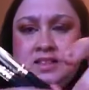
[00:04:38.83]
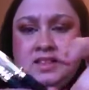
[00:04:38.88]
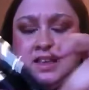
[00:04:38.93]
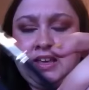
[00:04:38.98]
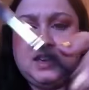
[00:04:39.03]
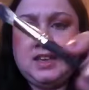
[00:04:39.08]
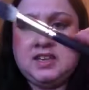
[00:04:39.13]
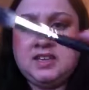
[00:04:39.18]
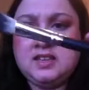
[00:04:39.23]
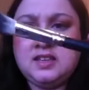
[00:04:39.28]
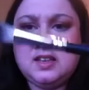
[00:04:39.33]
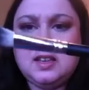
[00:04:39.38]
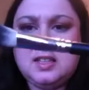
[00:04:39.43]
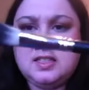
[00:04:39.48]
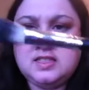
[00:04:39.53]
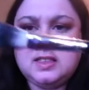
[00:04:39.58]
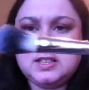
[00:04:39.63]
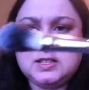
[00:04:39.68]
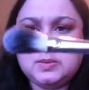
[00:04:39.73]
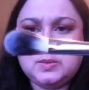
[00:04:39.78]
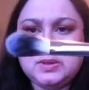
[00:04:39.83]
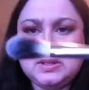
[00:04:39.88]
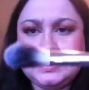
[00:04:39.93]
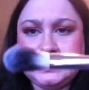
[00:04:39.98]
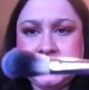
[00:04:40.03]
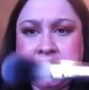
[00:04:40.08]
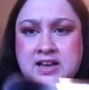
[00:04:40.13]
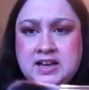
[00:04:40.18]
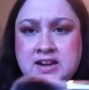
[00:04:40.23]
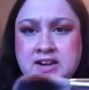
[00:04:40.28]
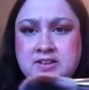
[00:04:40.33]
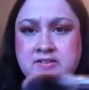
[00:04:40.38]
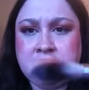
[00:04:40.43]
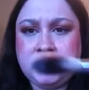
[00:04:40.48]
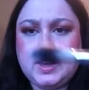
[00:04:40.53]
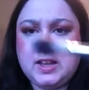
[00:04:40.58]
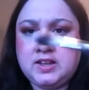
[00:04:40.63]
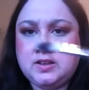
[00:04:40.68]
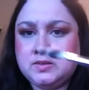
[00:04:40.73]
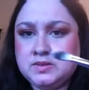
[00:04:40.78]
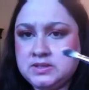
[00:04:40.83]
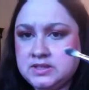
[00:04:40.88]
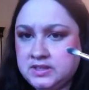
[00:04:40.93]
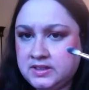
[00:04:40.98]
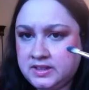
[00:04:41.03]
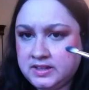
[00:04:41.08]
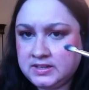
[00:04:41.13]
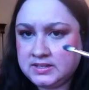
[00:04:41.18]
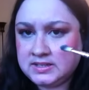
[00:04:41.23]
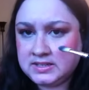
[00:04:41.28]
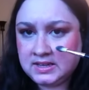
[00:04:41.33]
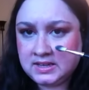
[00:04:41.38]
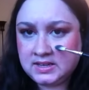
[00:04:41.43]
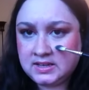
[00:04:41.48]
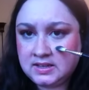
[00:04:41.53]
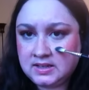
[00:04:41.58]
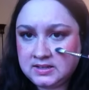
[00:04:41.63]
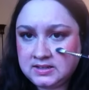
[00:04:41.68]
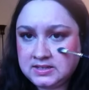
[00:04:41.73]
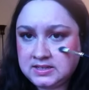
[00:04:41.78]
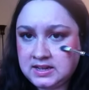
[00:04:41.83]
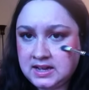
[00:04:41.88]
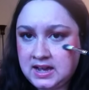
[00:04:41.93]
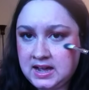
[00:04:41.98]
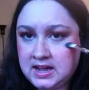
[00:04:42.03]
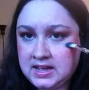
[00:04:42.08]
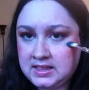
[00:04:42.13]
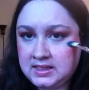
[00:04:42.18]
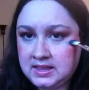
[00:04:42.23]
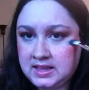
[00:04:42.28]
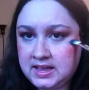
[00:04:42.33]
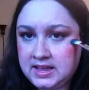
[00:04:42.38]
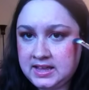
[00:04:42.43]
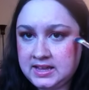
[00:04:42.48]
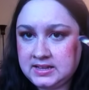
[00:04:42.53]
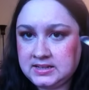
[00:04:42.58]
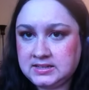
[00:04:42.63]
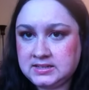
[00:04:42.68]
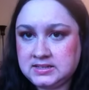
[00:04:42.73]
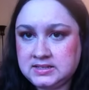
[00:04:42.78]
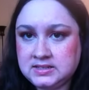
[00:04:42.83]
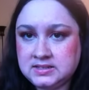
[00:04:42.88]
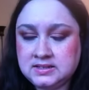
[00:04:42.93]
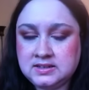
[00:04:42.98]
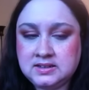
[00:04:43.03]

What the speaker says: Like, this one's kind of, I use it like to highlight,